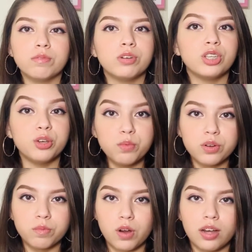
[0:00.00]
what you
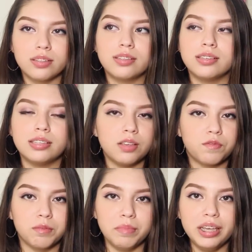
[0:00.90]
would want to see
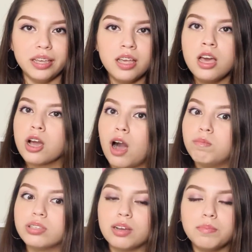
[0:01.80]
from me,
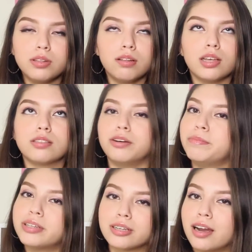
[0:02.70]
comment down below. Like,
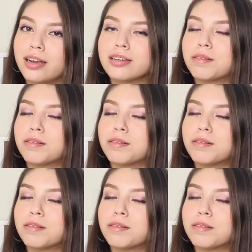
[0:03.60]
don't be shy.